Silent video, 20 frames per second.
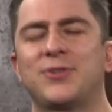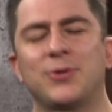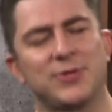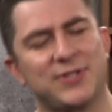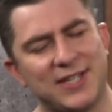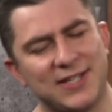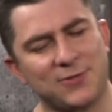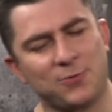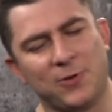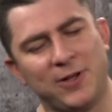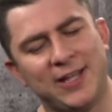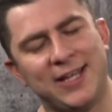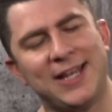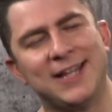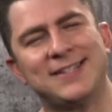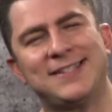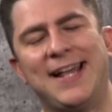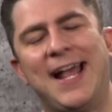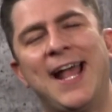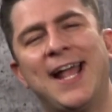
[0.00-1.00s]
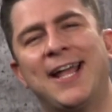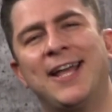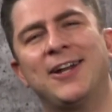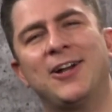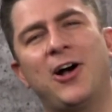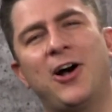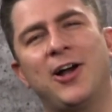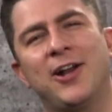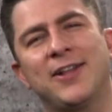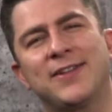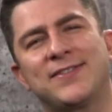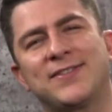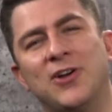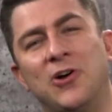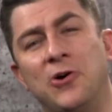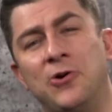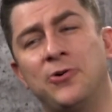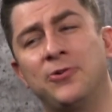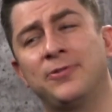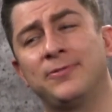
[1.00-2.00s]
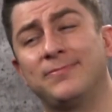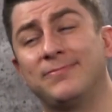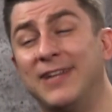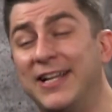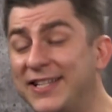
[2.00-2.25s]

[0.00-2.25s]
So is this really a dang it on its own?